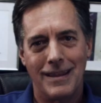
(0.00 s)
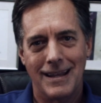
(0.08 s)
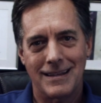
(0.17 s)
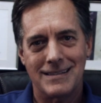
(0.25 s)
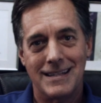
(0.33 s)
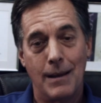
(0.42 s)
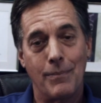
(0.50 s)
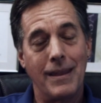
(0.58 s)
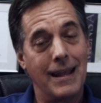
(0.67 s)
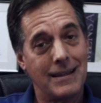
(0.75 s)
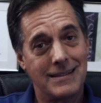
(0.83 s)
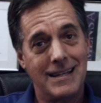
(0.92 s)
the next step. The
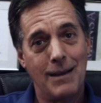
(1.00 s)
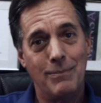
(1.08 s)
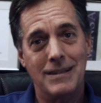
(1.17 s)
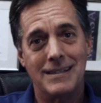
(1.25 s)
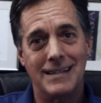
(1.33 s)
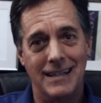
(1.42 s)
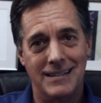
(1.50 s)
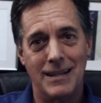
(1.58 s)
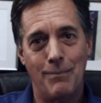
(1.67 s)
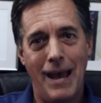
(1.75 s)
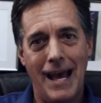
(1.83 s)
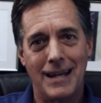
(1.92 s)
next step is
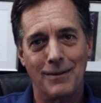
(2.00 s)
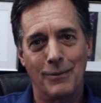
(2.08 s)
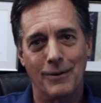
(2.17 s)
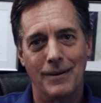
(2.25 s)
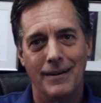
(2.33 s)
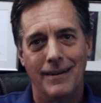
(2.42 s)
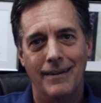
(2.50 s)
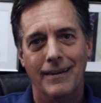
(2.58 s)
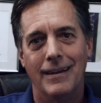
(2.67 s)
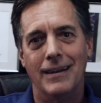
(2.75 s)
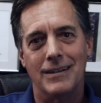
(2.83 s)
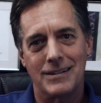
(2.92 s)
it patentable?
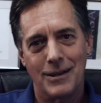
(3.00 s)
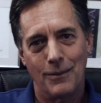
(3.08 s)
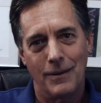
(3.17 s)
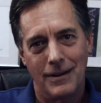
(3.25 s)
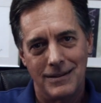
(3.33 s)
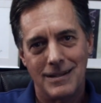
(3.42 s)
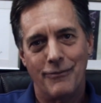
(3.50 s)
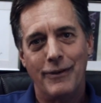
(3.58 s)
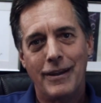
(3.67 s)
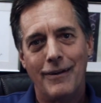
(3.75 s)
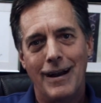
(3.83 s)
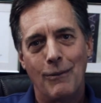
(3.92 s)
So to
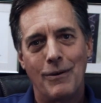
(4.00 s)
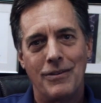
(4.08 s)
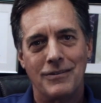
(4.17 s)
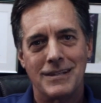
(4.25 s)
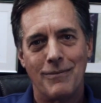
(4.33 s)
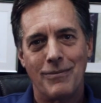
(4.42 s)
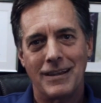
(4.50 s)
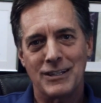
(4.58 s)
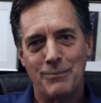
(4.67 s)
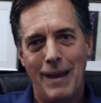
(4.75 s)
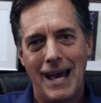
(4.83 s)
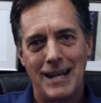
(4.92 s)
figure out whether something is
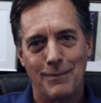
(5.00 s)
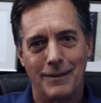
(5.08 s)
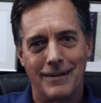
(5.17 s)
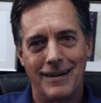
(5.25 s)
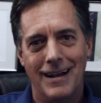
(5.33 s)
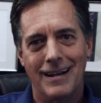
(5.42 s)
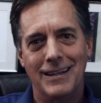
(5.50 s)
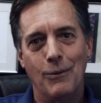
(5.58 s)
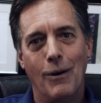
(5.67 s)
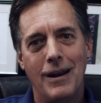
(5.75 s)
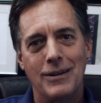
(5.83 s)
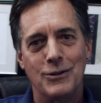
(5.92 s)
patentable or not, you
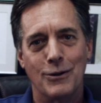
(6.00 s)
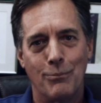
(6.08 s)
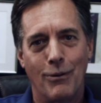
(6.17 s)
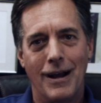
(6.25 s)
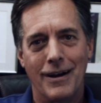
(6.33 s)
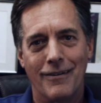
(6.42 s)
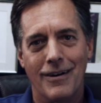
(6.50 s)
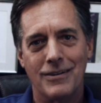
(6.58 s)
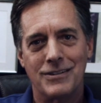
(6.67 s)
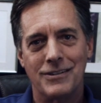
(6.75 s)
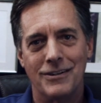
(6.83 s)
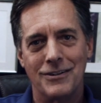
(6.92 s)
want to do a prior art
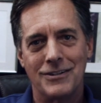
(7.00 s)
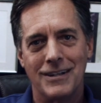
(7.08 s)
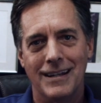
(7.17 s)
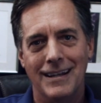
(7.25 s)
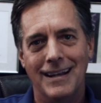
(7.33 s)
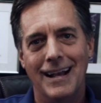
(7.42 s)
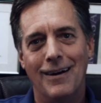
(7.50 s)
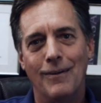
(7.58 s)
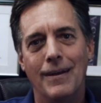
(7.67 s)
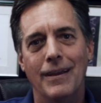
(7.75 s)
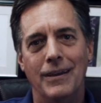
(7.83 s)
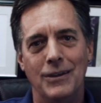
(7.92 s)
search. Now,
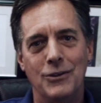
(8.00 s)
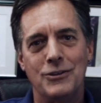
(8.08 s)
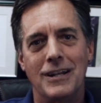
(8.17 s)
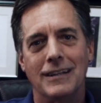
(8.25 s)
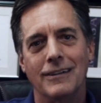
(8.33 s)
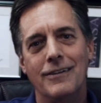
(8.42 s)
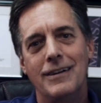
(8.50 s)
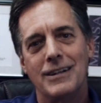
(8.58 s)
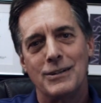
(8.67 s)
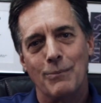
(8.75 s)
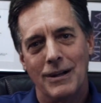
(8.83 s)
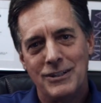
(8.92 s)
you should learn
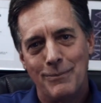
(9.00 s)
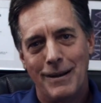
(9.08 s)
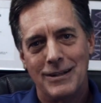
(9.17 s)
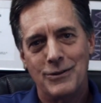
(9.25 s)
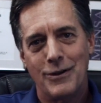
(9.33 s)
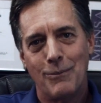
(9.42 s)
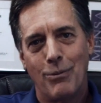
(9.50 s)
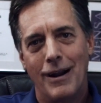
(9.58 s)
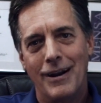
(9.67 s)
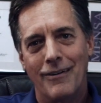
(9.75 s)
as much about doing prior